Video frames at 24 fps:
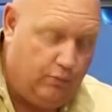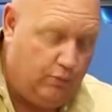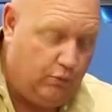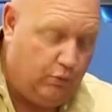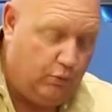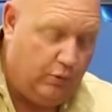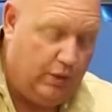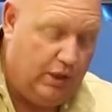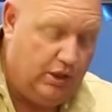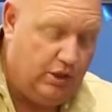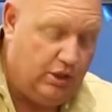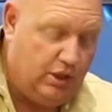
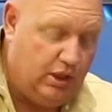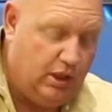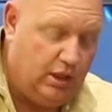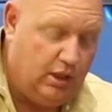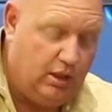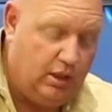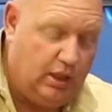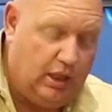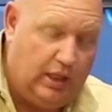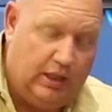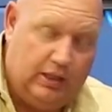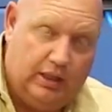wrench
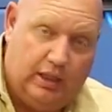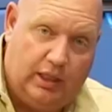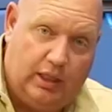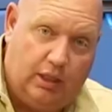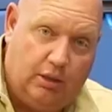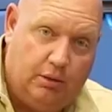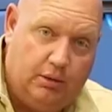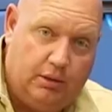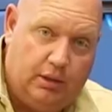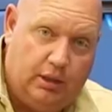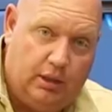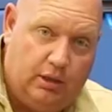here, and then it
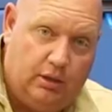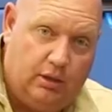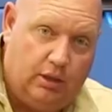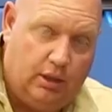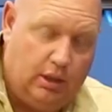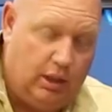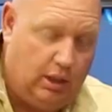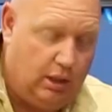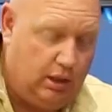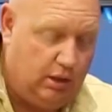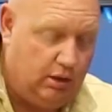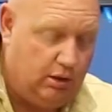goes into the
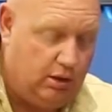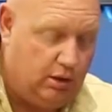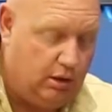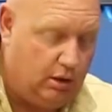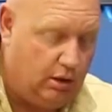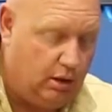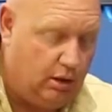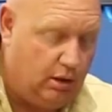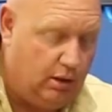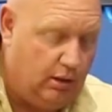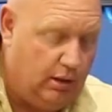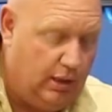nut
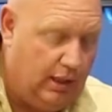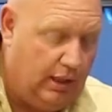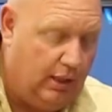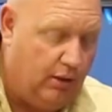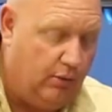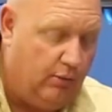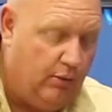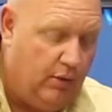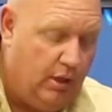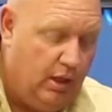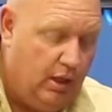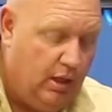insert.
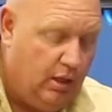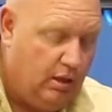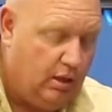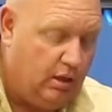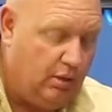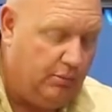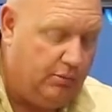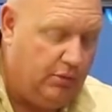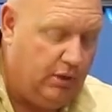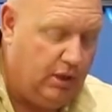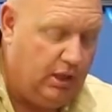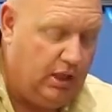Now,
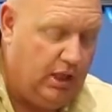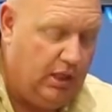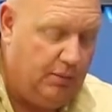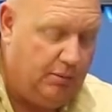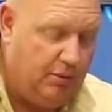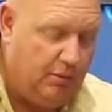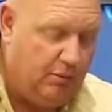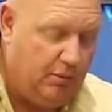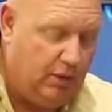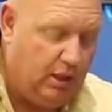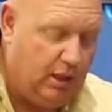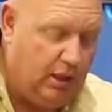something to keep
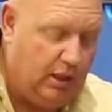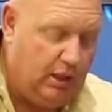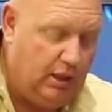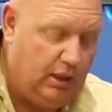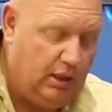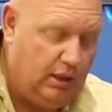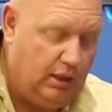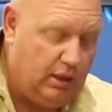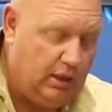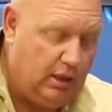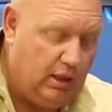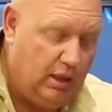in mind
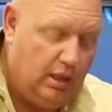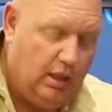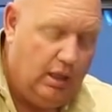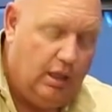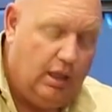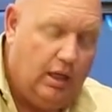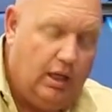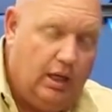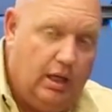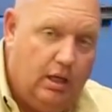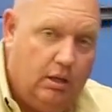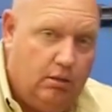is,
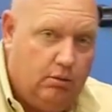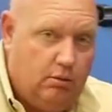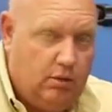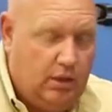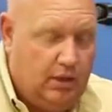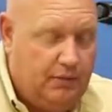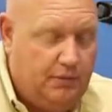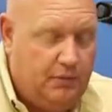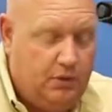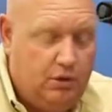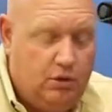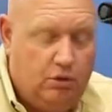
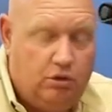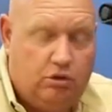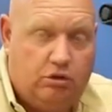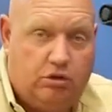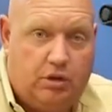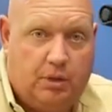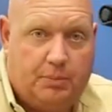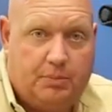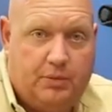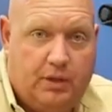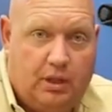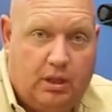if you do
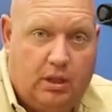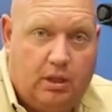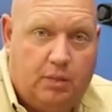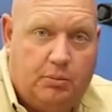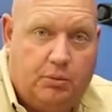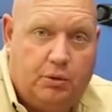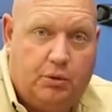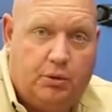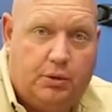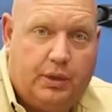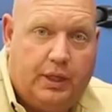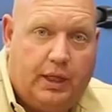strip the end of the
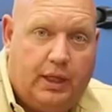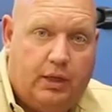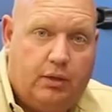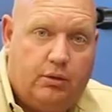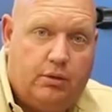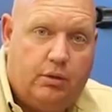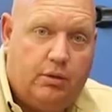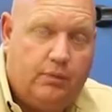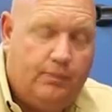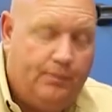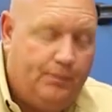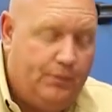bolt
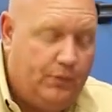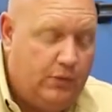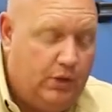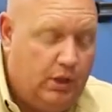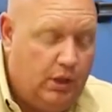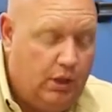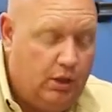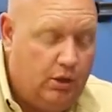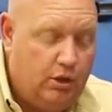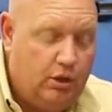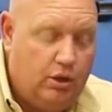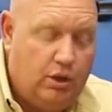out,
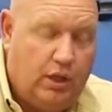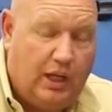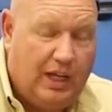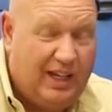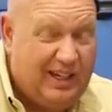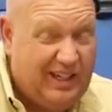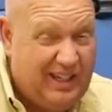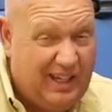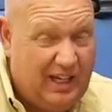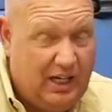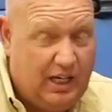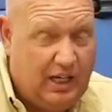you know, you can
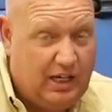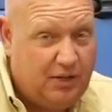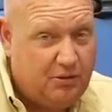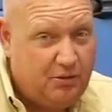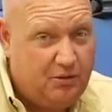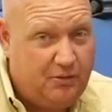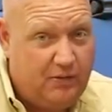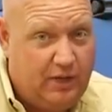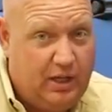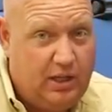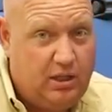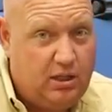get it out
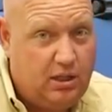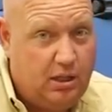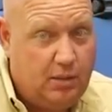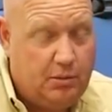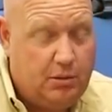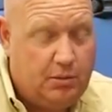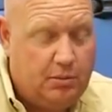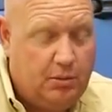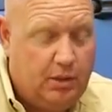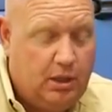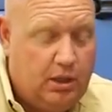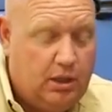with vice
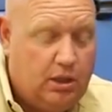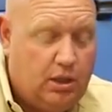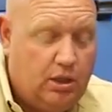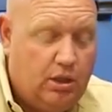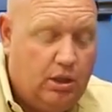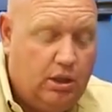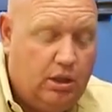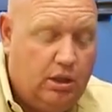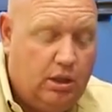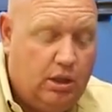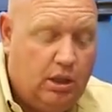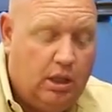grips, but it's
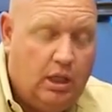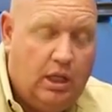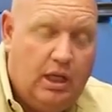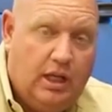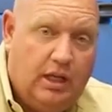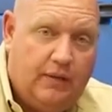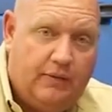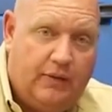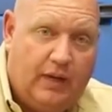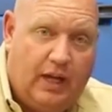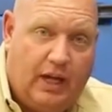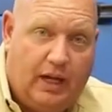good to,
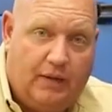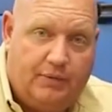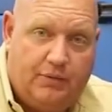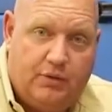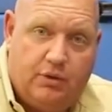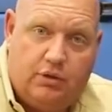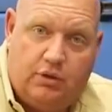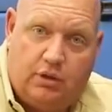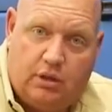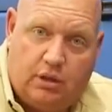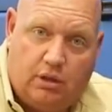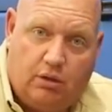if you have to,
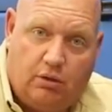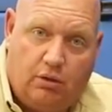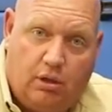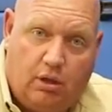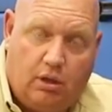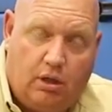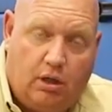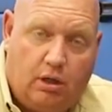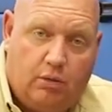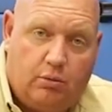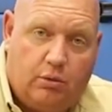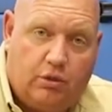just go to the
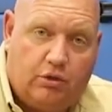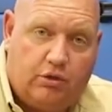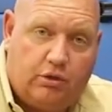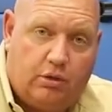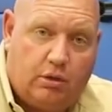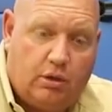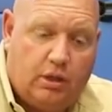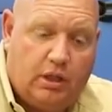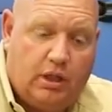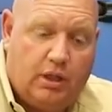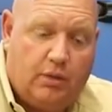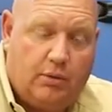hardware
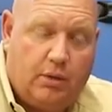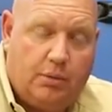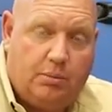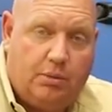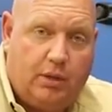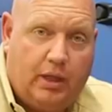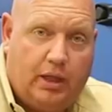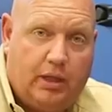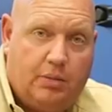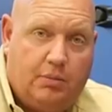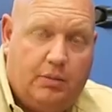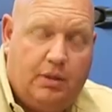store and get a
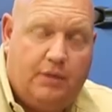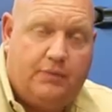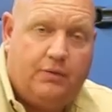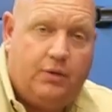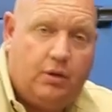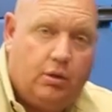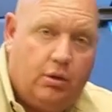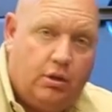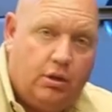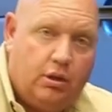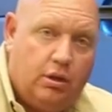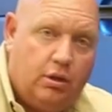replacement if
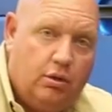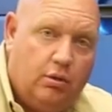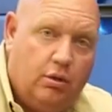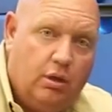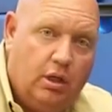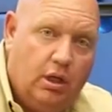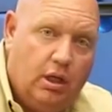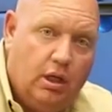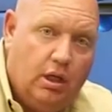you do.